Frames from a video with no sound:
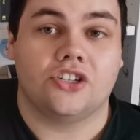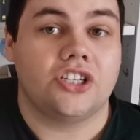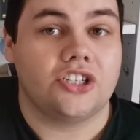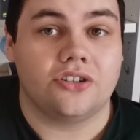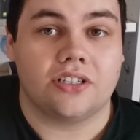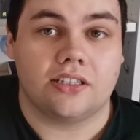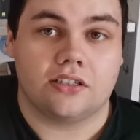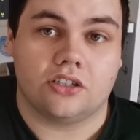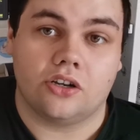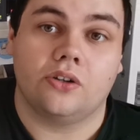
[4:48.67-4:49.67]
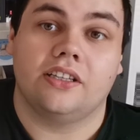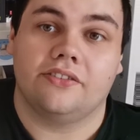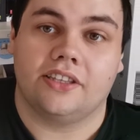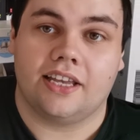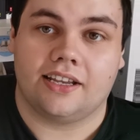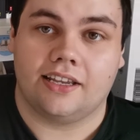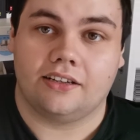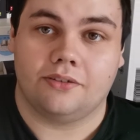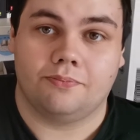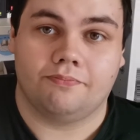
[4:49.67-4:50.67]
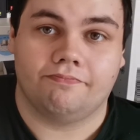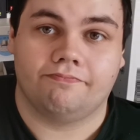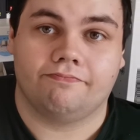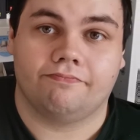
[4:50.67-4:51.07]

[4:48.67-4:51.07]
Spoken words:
And she chooses to go and live in that kingdom.